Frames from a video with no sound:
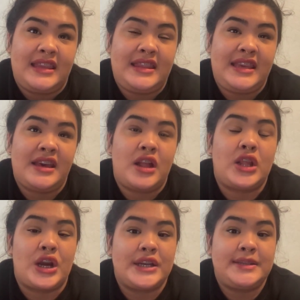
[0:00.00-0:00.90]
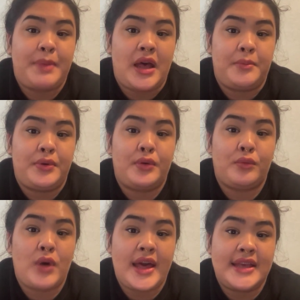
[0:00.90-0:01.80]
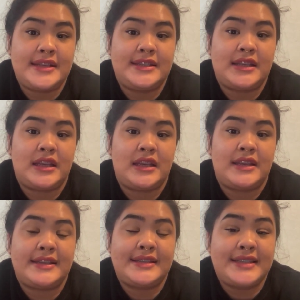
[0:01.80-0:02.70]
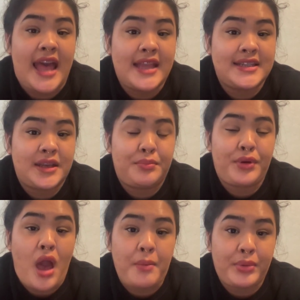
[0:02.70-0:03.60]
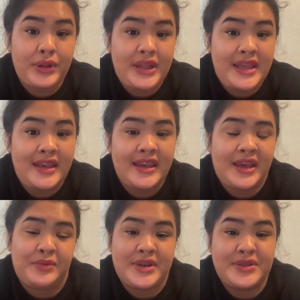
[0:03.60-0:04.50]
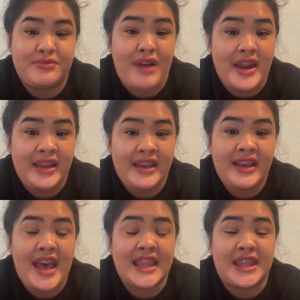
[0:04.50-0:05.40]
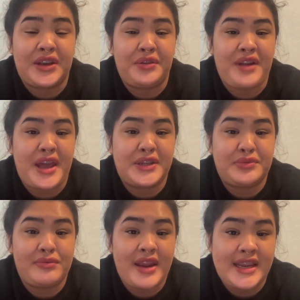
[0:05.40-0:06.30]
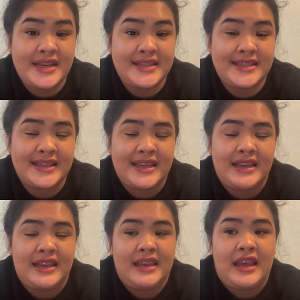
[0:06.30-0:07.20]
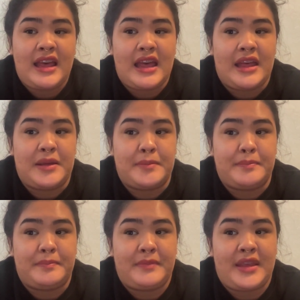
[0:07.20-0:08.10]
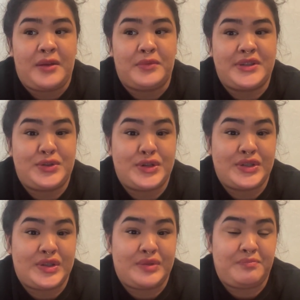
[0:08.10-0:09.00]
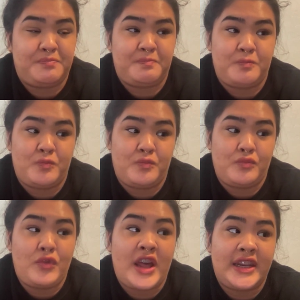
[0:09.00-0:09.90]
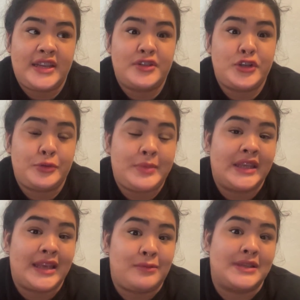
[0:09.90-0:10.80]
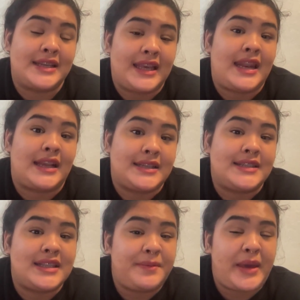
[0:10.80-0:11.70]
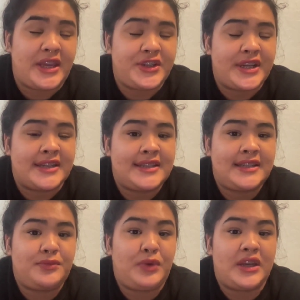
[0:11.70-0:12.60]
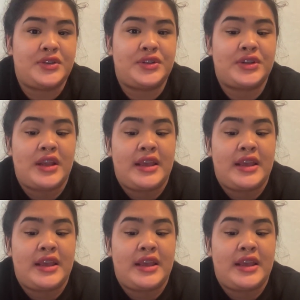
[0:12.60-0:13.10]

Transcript: the Alaris pump was set properly. It was running at the correct rate. It was just running tubing that wasn't connected to the patient, which